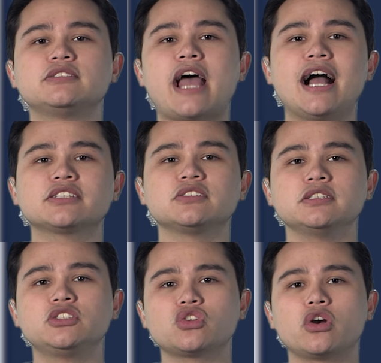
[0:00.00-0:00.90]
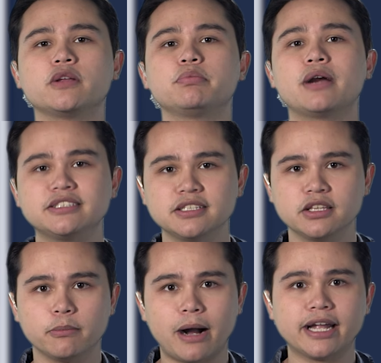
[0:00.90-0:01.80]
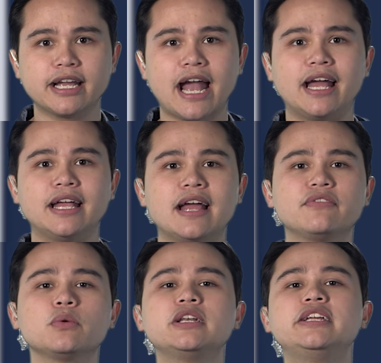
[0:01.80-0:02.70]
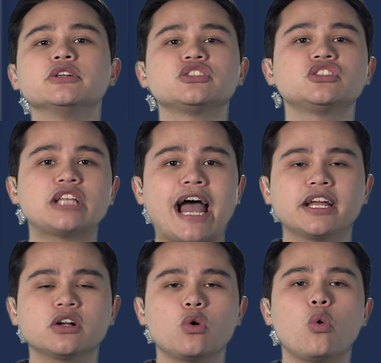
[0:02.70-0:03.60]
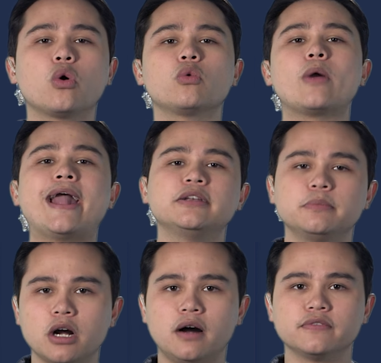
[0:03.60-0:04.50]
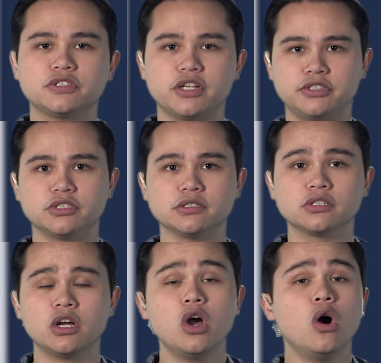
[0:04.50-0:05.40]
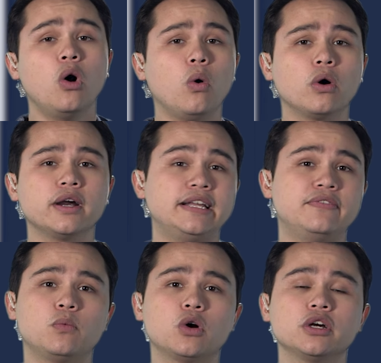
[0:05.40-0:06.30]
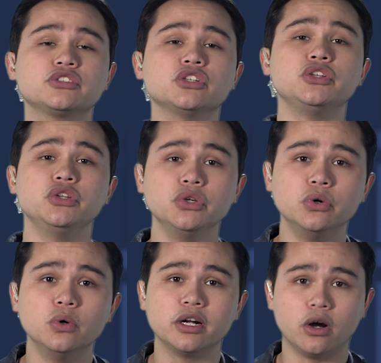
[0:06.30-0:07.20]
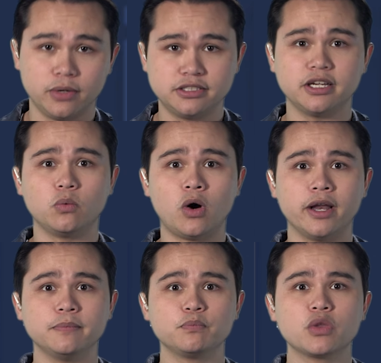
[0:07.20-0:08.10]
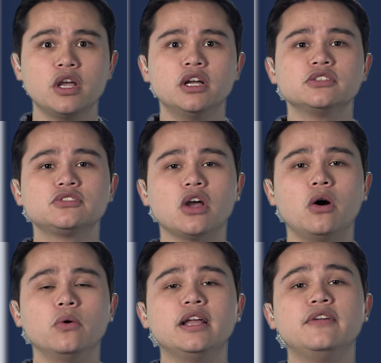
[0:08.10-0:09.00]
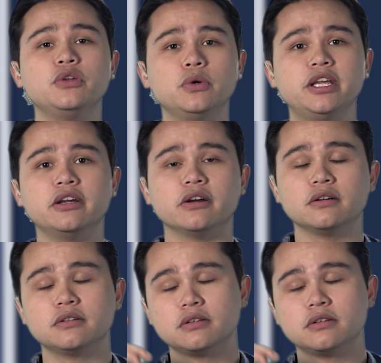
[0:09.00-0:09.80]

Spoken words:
has accidentally started pressing their mic and everyone hears static or random conversations. Or even worse, you going 10-1. So if you hear,